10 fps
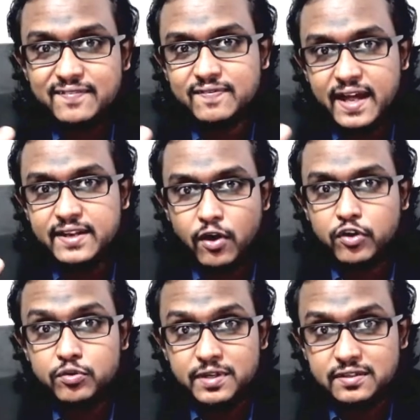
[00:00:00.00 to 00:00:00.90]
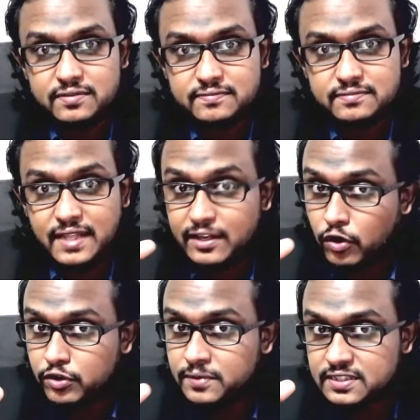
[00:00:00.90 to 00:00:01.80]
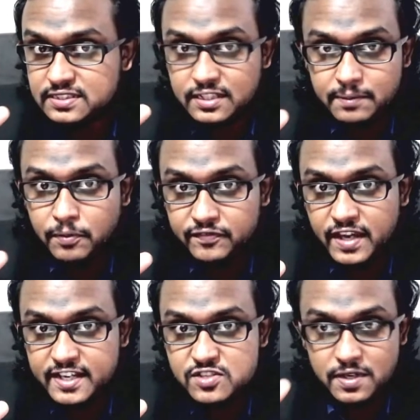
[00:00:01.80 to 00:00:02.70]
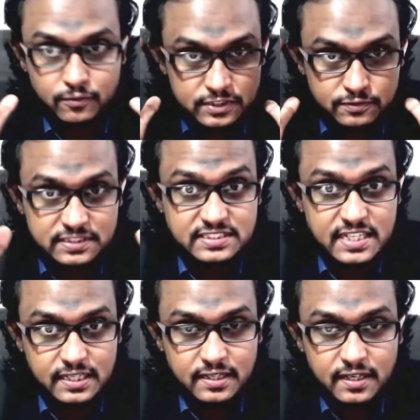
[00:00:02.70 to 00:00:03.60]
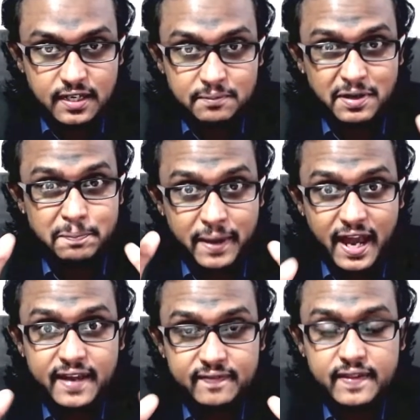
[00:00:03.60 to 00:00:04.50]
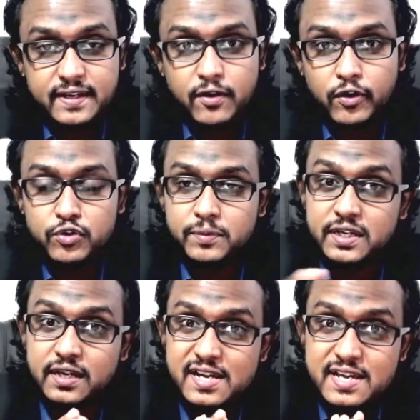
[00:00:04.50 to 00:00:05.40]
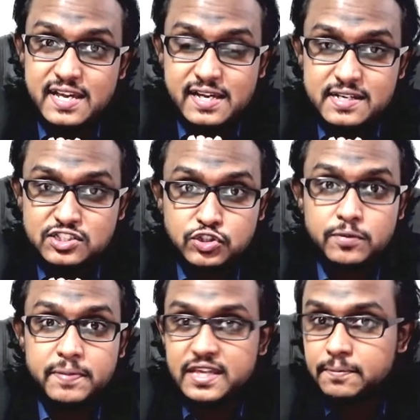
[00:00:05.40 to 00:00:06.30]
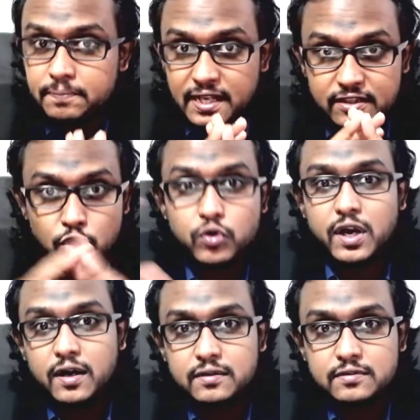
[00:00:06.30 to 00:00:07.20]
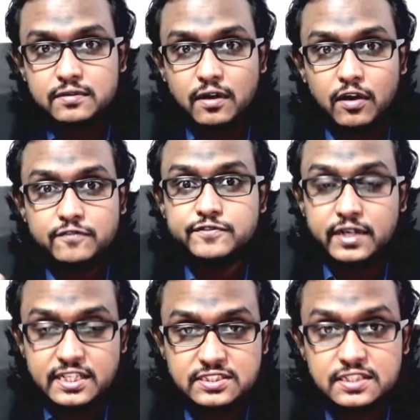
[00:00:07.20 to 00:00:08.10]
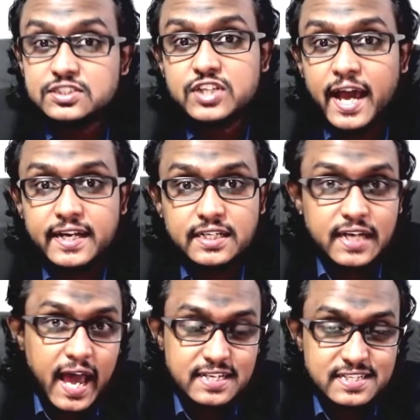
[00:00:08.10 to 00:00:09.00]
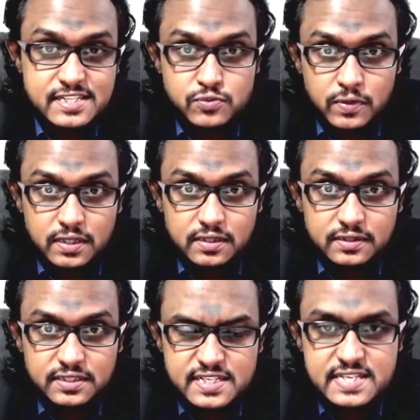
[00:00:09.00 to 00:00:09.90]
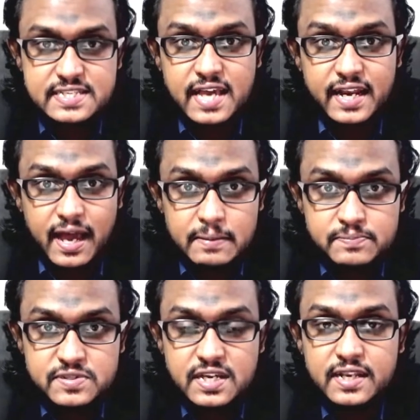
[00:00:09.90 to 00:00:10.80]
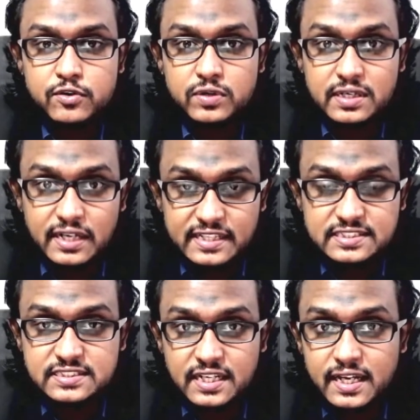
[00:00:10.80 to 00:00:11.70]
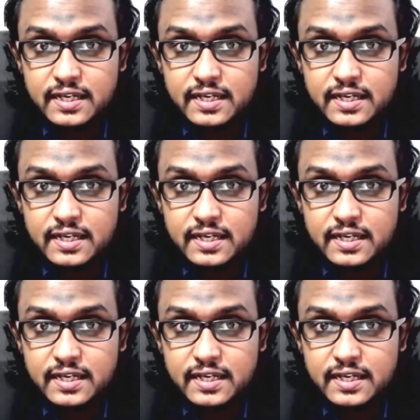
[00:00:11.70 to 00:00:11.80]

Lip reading: that document is the tip of the iceberg, which we see. But behind that document should be a plethora of research and analysis work. This is an absolute necessary